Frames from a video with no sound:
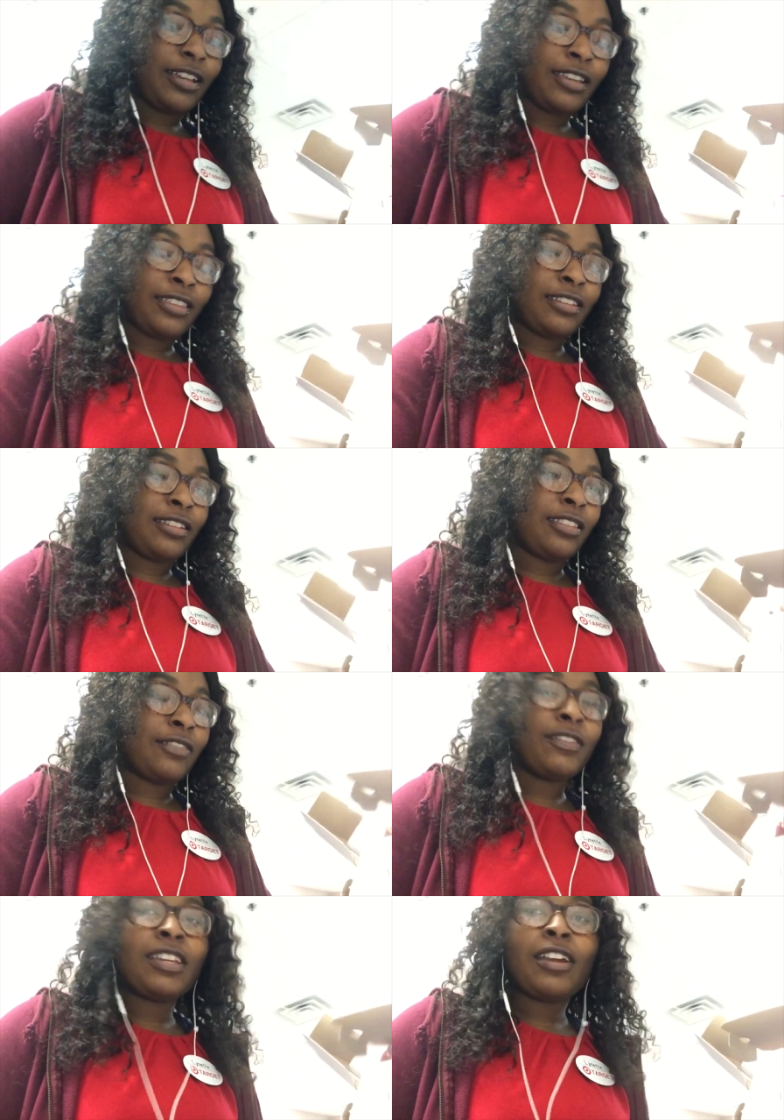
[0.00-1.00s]
And then
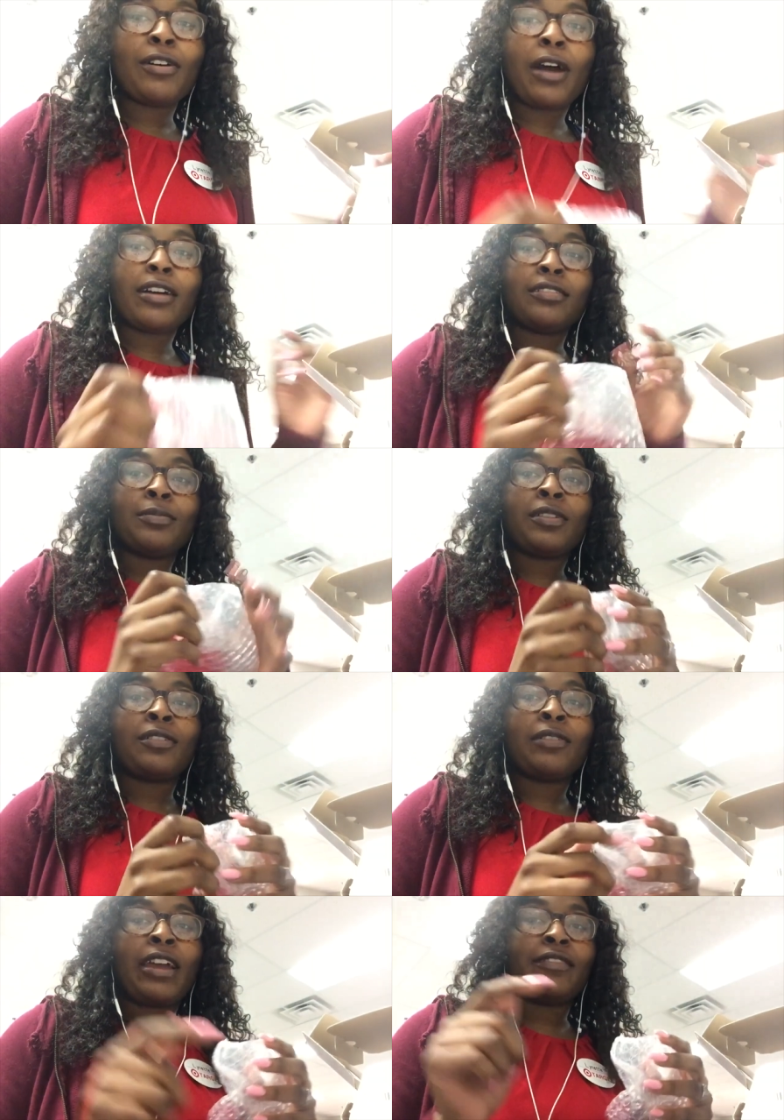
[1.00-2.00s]
the video I
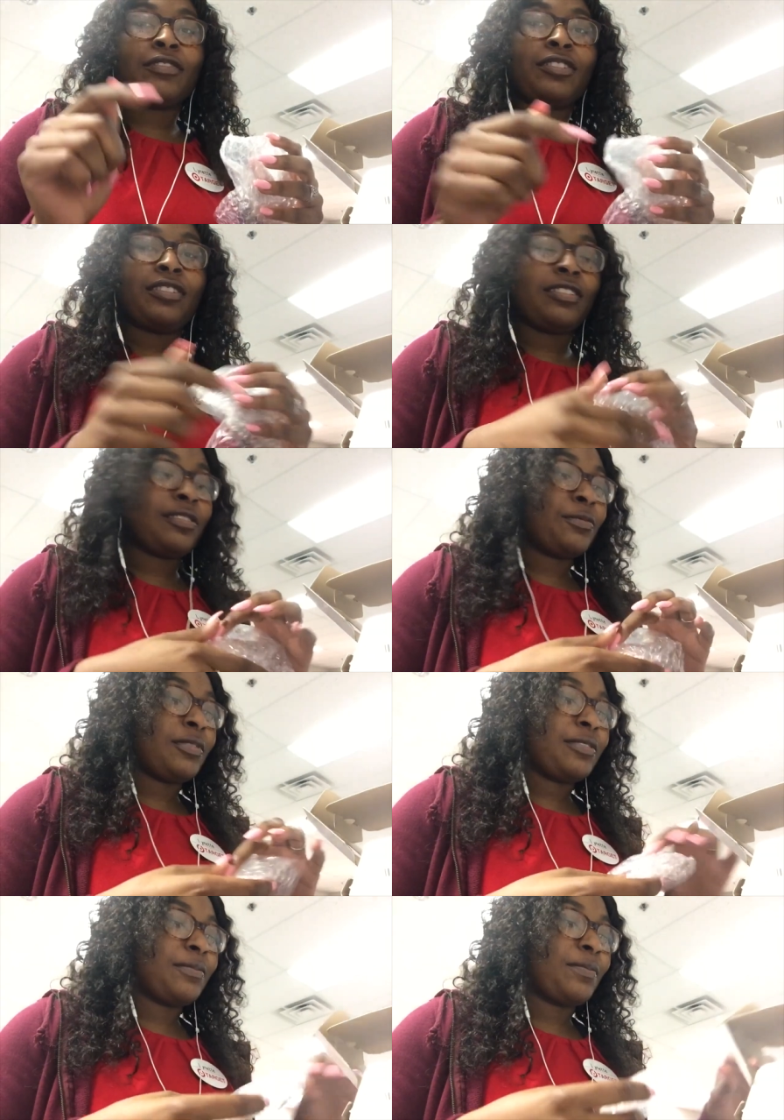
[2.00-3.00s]
upload after this
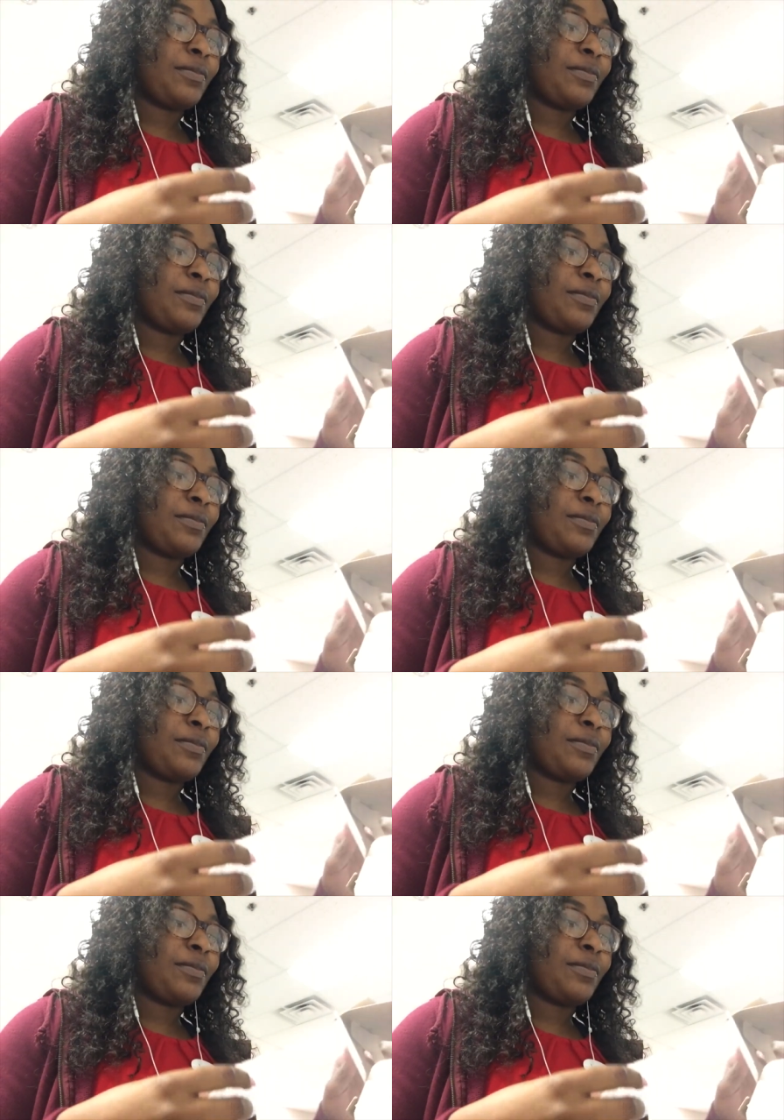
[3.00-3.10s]
one